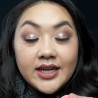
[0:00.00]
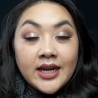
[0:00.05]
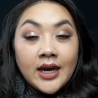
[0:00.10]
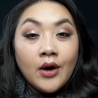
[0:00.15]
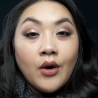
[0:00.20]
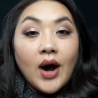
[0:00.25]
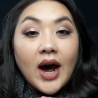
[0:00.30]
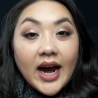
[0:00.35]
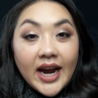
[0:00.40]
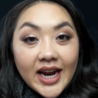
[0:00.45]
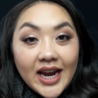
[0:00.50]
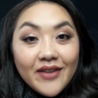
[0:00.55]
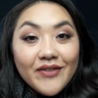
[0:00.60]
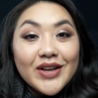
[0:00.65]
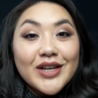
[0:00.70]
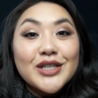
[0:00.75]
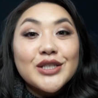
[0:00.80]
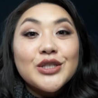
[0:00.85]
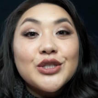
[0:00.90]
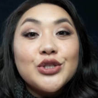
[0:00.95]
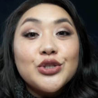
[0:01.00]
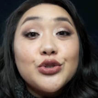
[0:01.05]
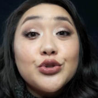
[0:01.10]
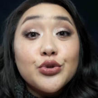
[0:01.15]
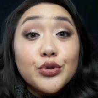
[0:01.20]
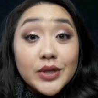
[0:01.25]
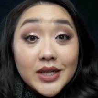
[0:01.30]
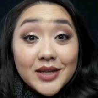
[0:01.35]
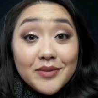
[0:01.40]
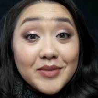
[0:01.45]
Now, I have
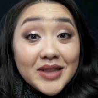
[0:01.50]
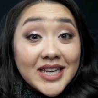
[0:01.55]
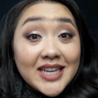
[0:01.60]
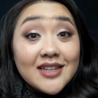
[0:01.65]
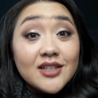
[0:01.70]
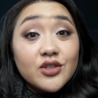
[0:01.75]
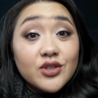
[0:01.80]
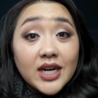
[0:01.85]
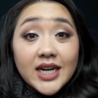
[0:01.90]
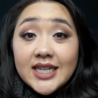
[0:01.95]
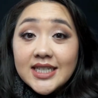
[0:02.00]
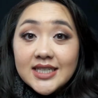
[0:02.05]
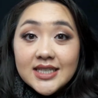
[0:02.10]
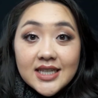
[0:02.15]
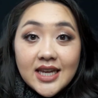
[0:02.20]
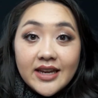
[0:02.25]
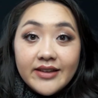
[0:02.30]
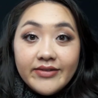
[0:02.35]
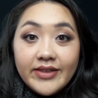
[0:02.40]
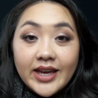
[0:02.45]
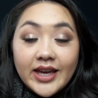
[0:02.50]
extremely dry skin.